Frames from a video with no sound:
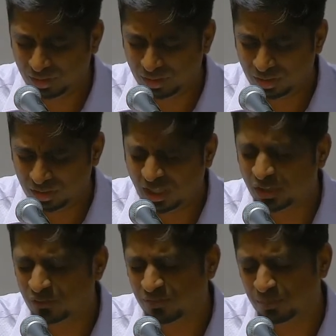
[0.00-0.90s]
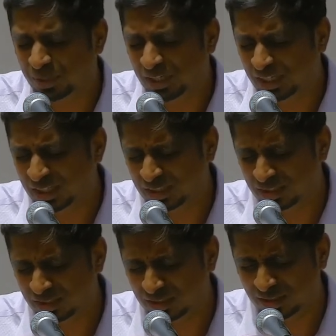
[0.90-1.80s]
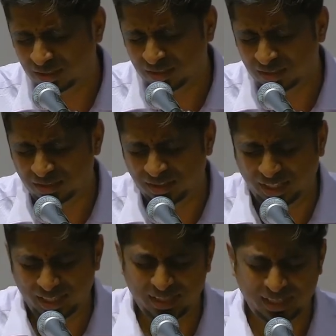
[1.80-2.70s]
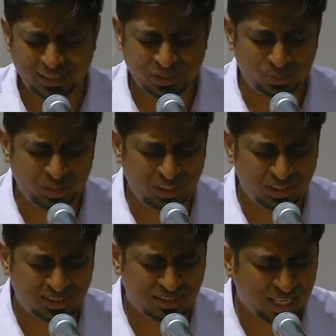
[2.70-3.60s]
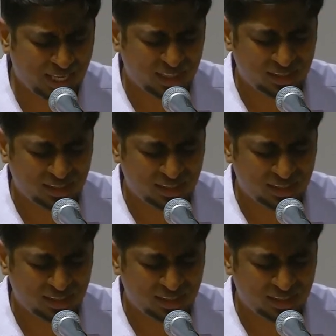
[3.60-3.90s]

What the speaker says: Thank you for being there as we sang,